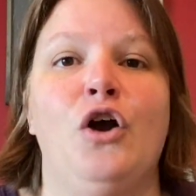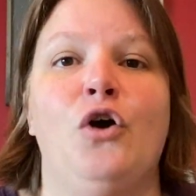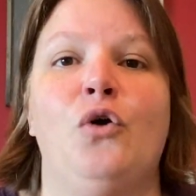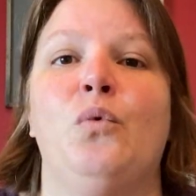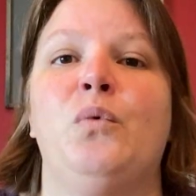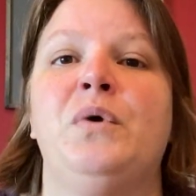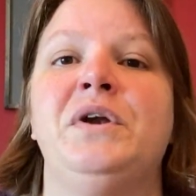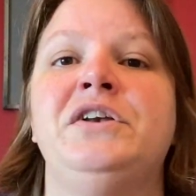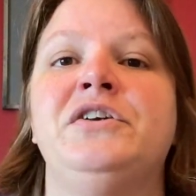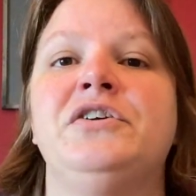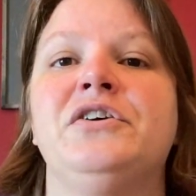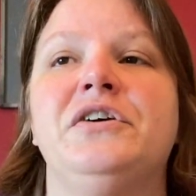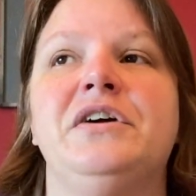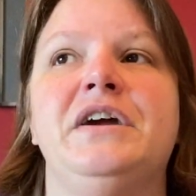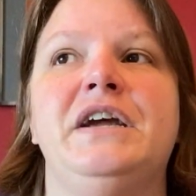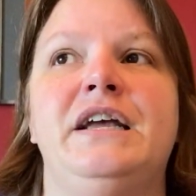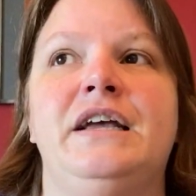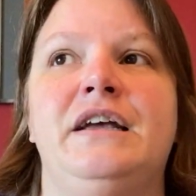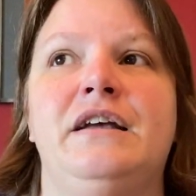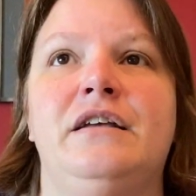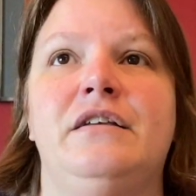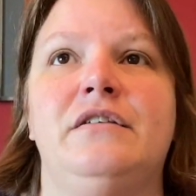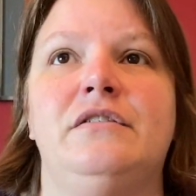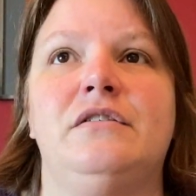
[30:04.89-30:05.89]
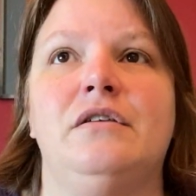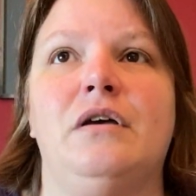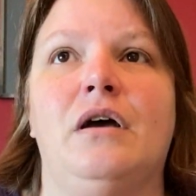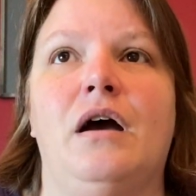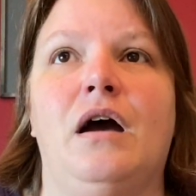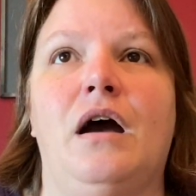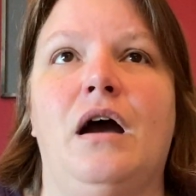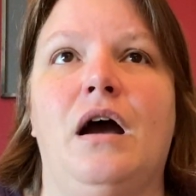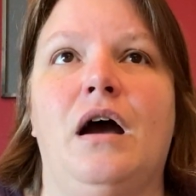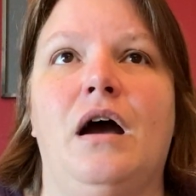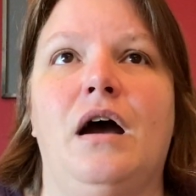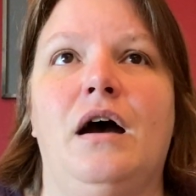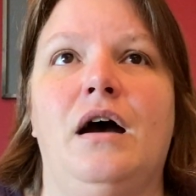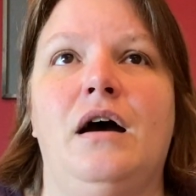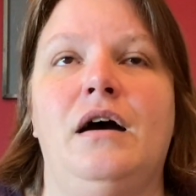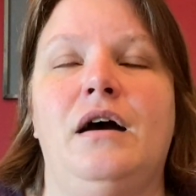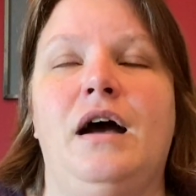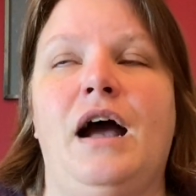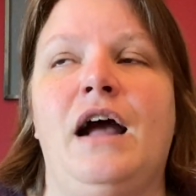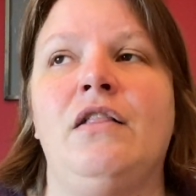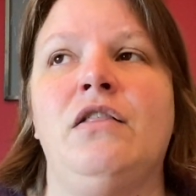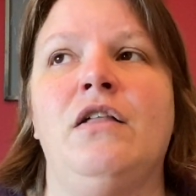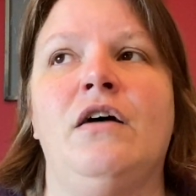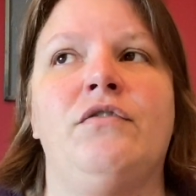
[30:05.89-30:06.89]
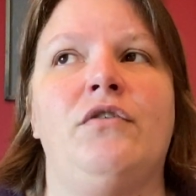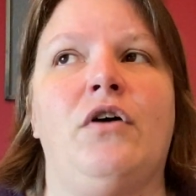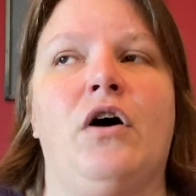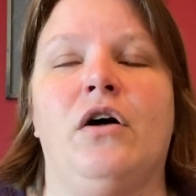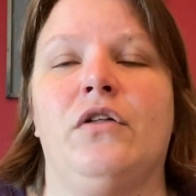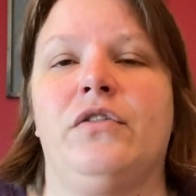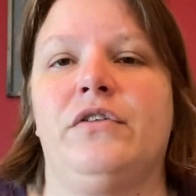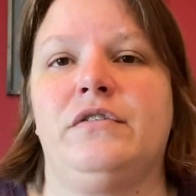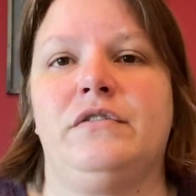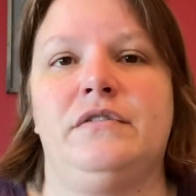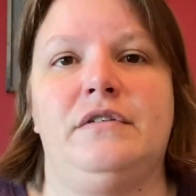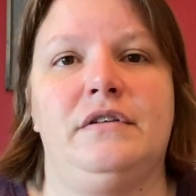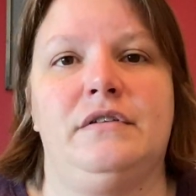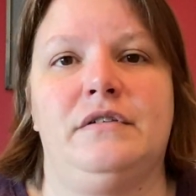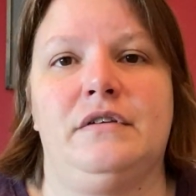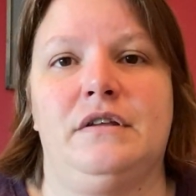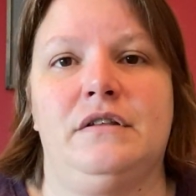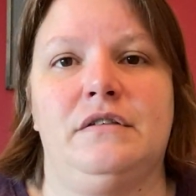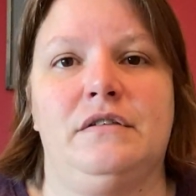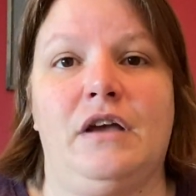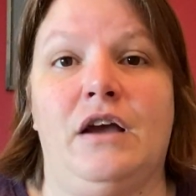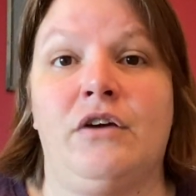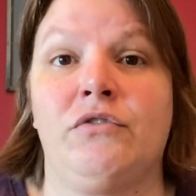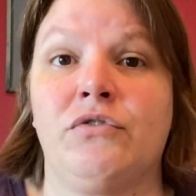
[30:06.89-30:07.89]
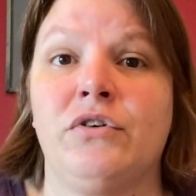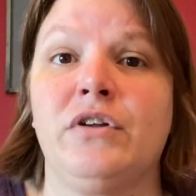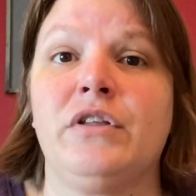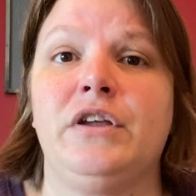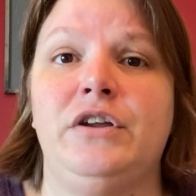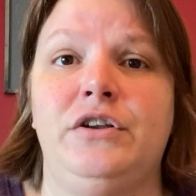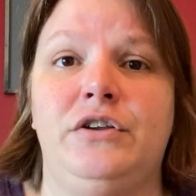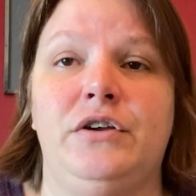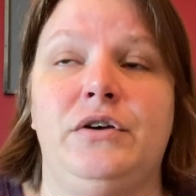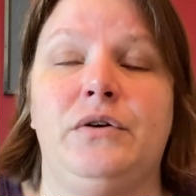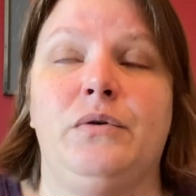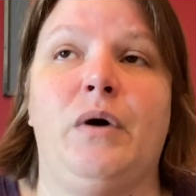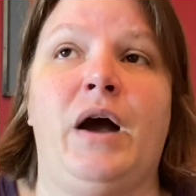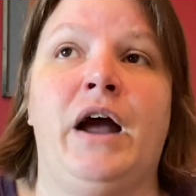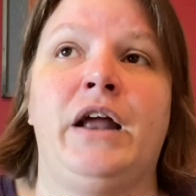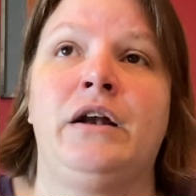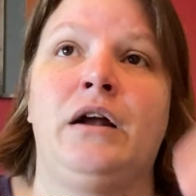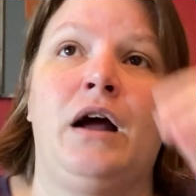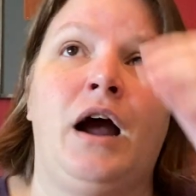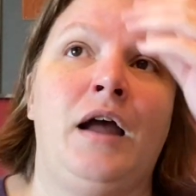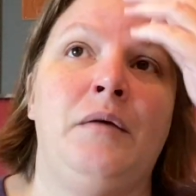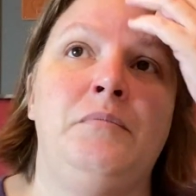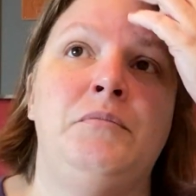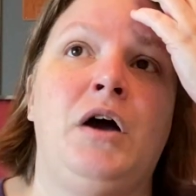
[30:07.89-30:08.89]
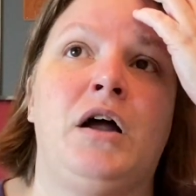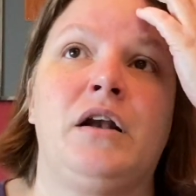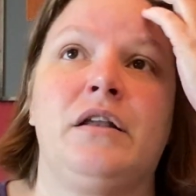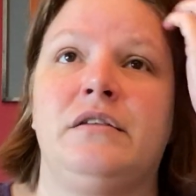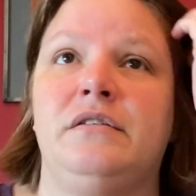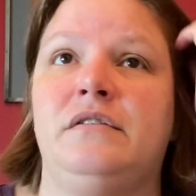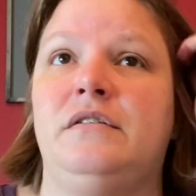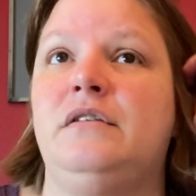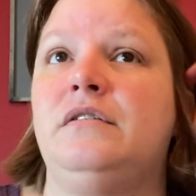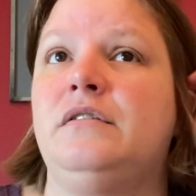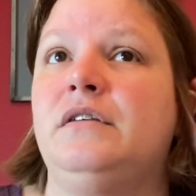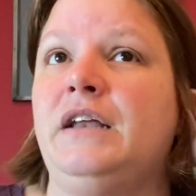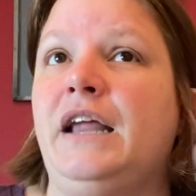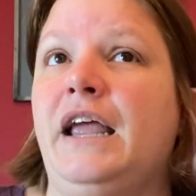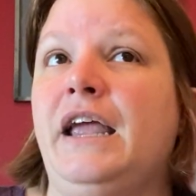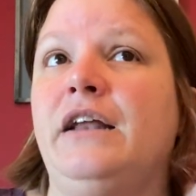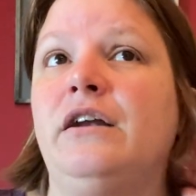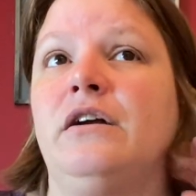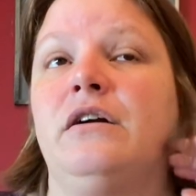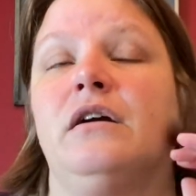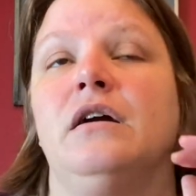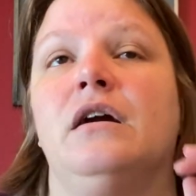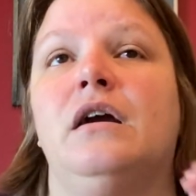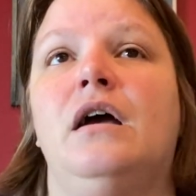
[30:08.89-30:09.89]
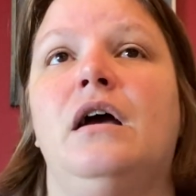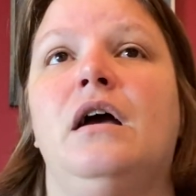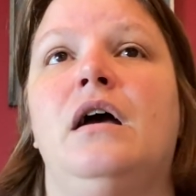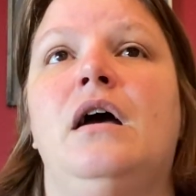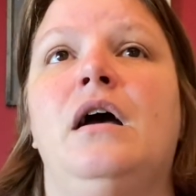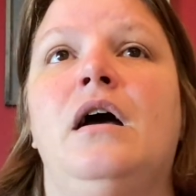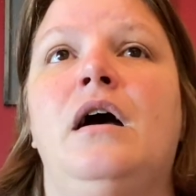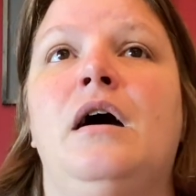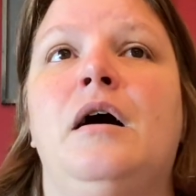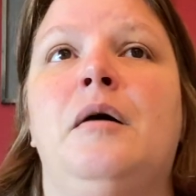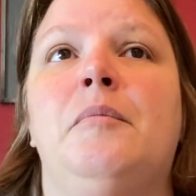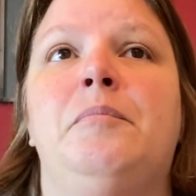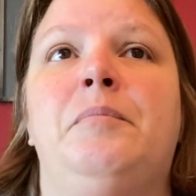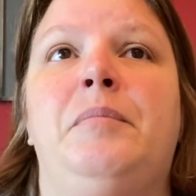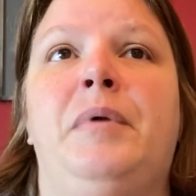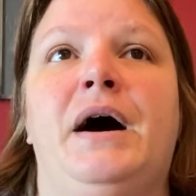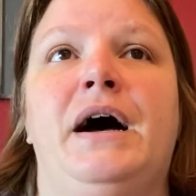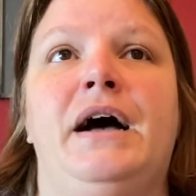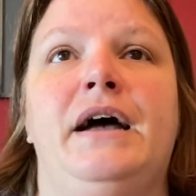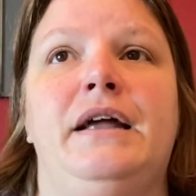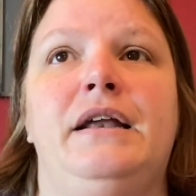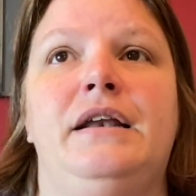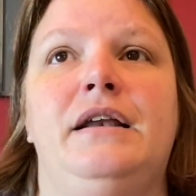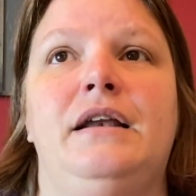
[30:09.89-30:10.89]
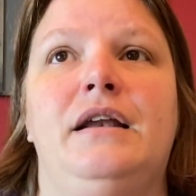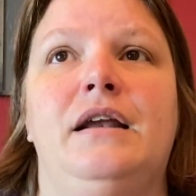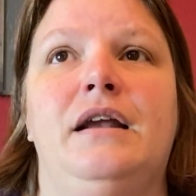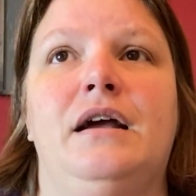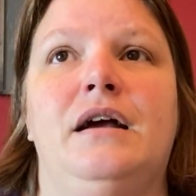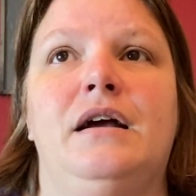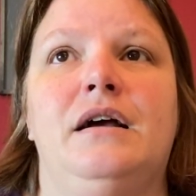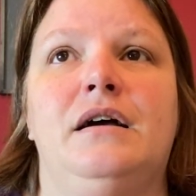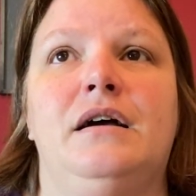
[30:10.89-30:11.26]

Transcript: Winter is, I love all the seasons. I really do. I'm not a season hater, but